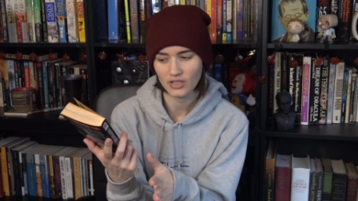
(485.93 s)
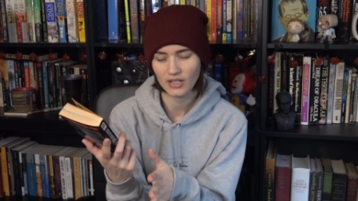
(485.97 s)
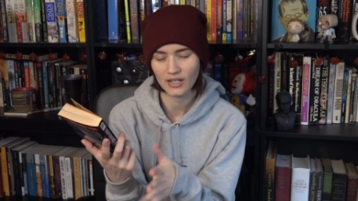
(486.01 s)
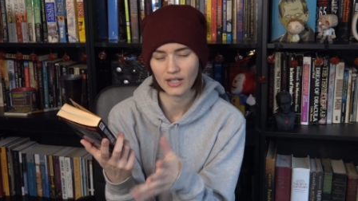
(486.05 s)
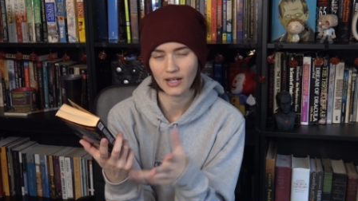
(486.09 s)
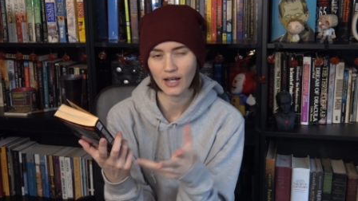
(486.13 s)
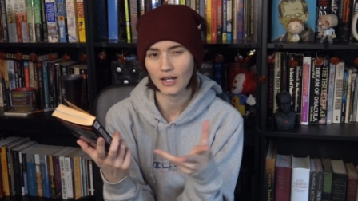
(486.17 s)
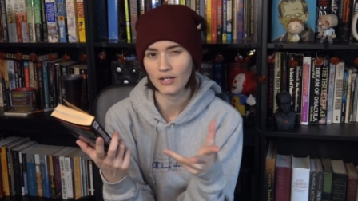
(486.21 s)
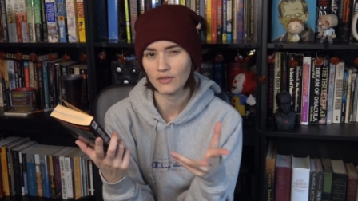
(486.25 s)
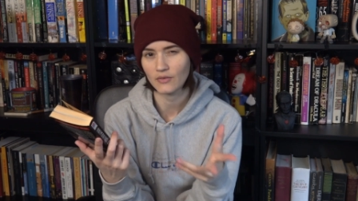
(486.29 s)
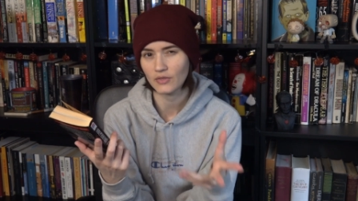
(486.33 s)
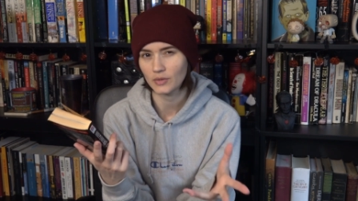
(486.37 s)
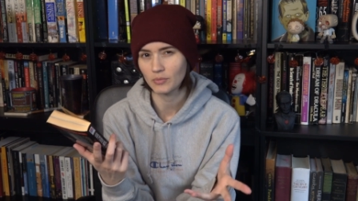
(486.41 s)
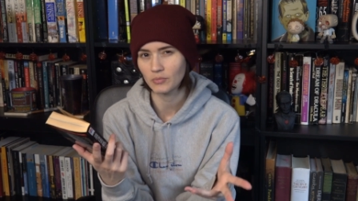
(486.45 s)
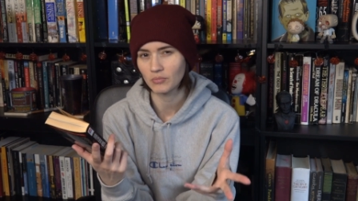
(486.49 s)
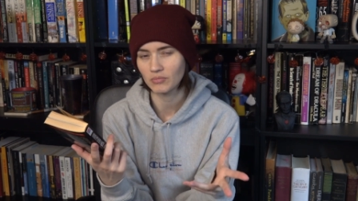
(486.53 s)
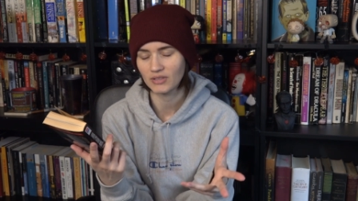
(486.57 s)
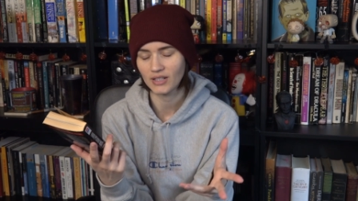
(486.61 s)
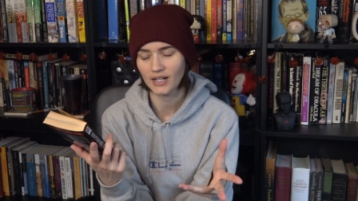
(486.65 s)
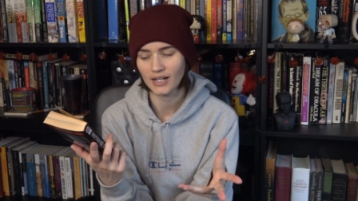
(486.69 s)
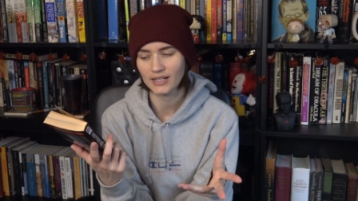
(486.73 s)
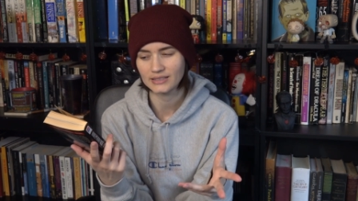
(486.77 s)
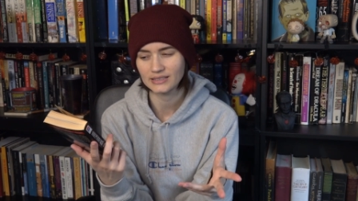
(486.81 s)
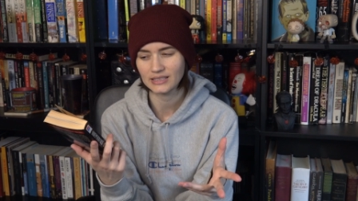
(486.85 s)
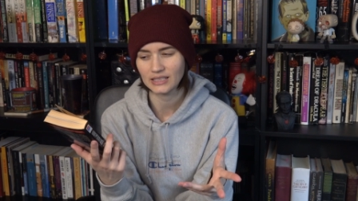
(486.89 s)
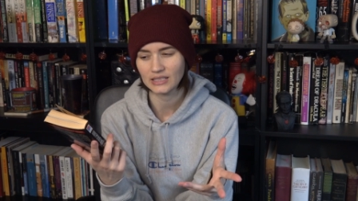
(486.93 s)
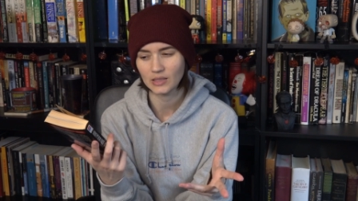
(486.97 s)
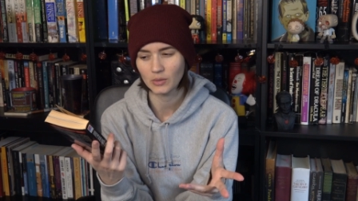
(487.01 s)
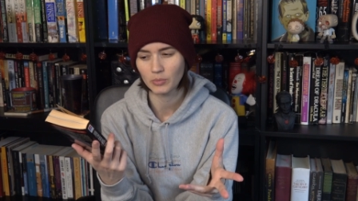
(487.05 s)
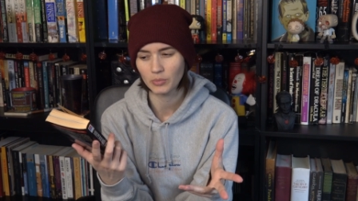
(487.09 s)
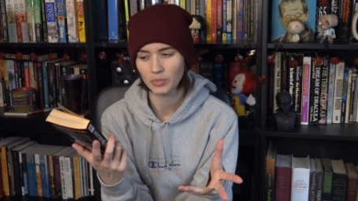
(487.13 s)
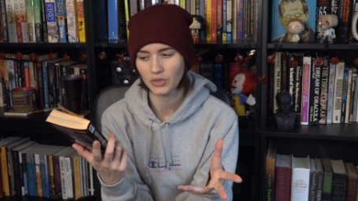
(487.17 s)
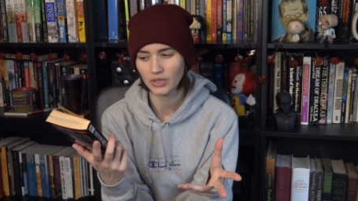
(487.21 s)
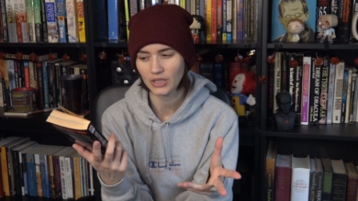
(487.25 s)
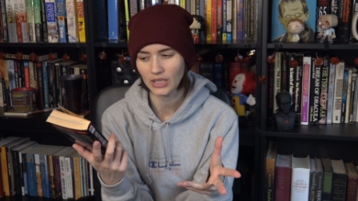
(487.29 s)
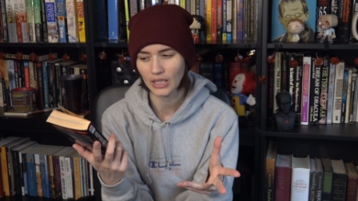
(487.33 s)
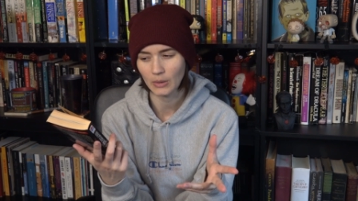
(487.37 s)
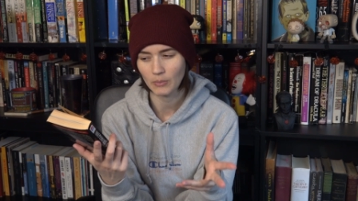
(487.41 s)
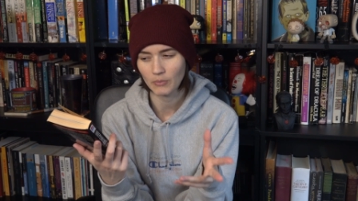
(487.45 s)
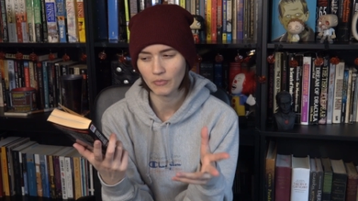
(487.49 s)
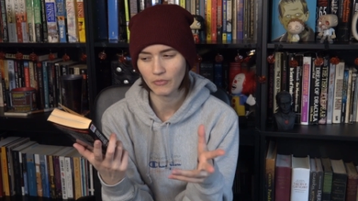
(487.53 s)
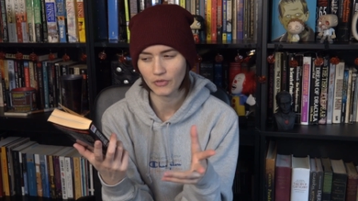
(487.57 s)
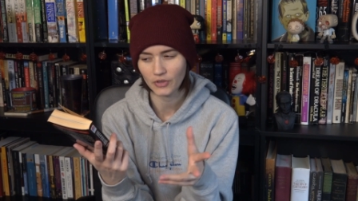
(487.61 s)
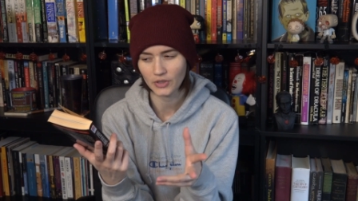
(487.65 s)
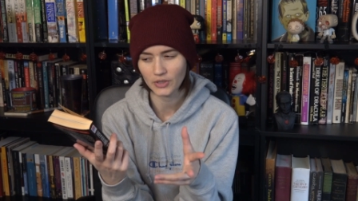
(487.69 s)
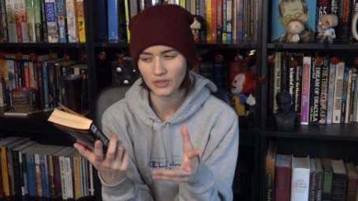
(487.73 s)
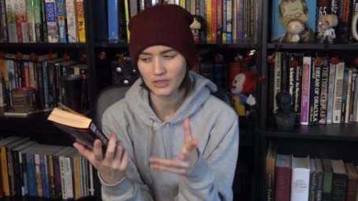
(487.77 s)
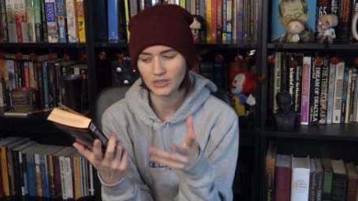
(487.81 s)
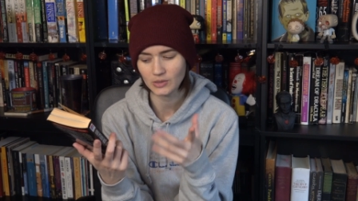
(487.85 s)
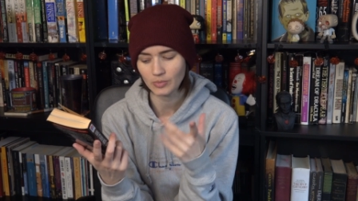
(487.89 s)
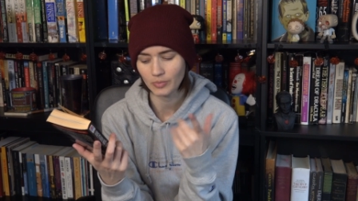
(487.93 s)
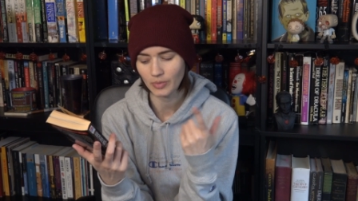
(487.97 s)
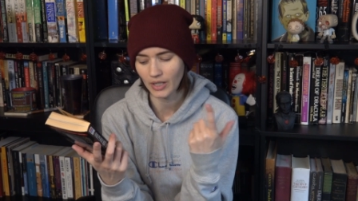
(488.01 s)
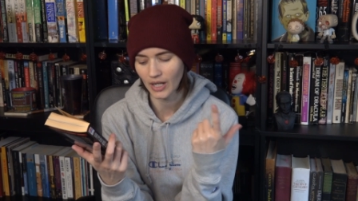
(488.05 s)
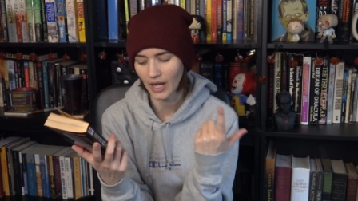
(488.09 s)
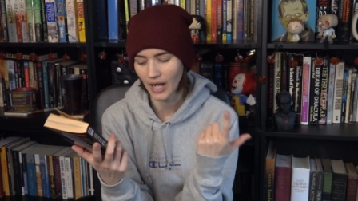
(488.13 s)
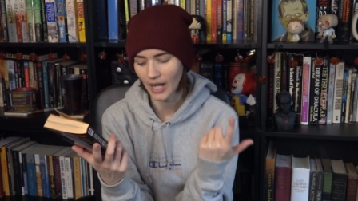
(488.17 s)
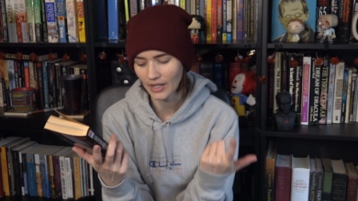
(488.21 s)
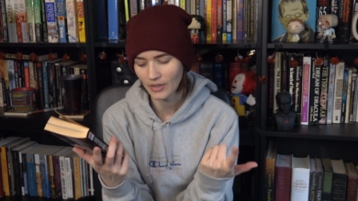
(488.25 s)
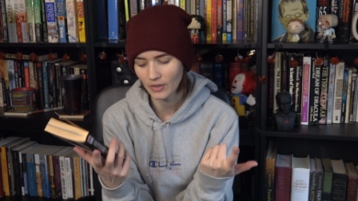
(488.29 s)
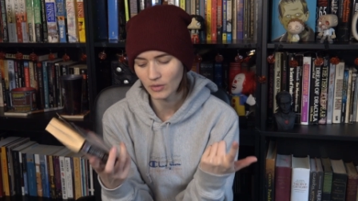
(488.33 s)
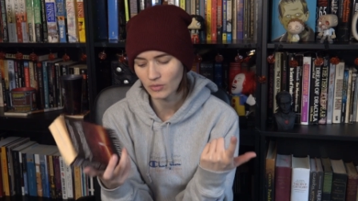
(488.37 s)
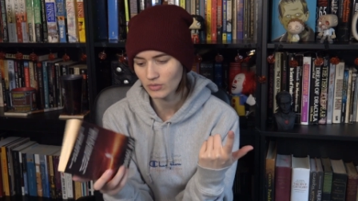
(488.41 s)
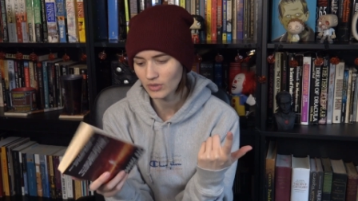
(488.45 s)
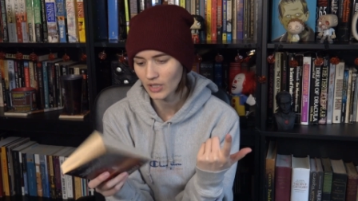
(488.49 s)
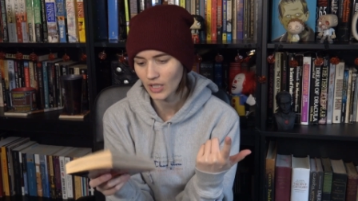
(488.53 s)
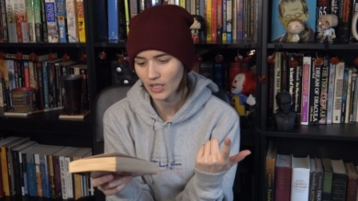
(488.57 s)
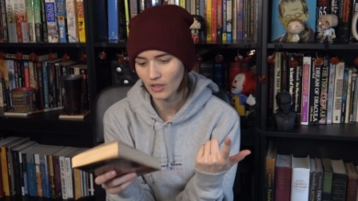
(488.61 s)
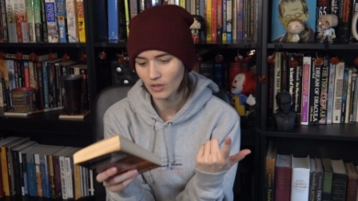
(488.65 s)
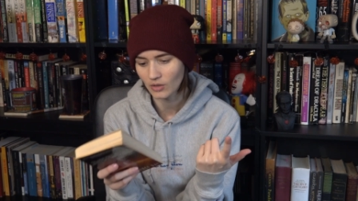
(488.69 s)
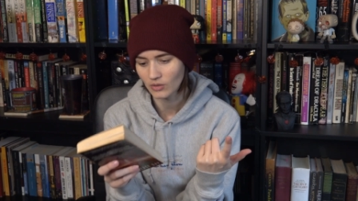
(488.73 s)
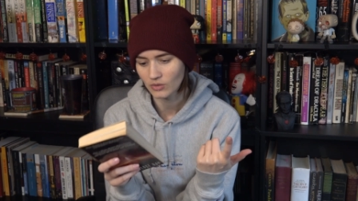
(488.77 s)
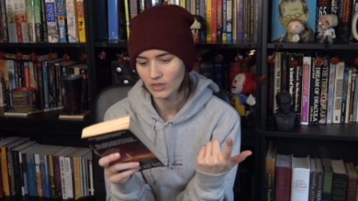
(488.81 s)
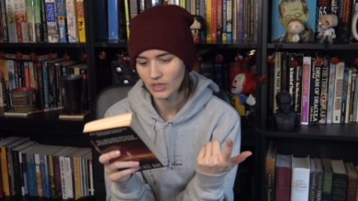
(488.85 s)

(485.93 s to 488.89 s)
it kind of implies that the book came first, but I don't know.